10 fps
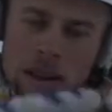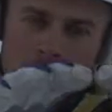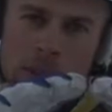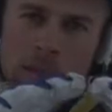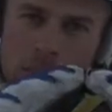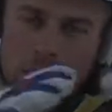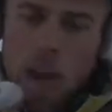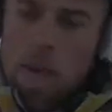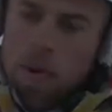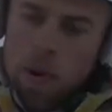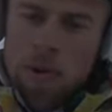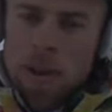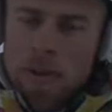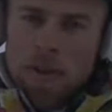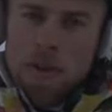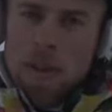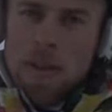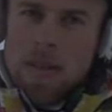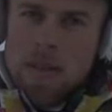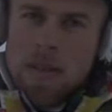if you have all the other
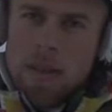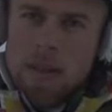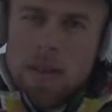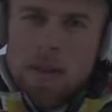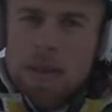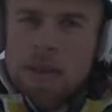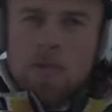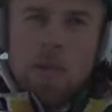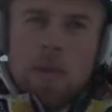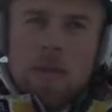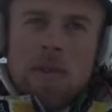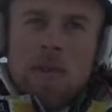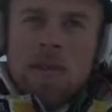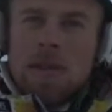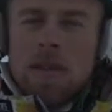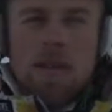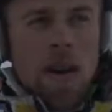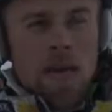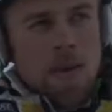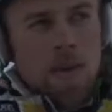things, this is what is
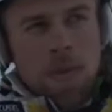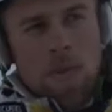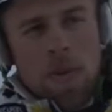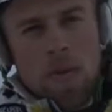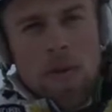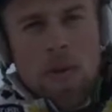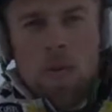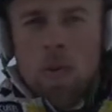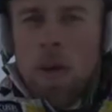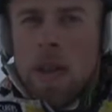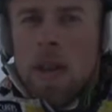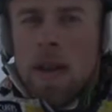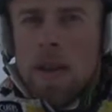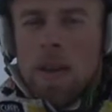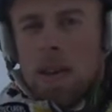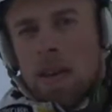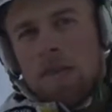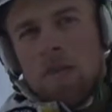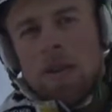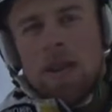now the difference between number 1 in the
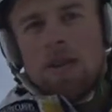world and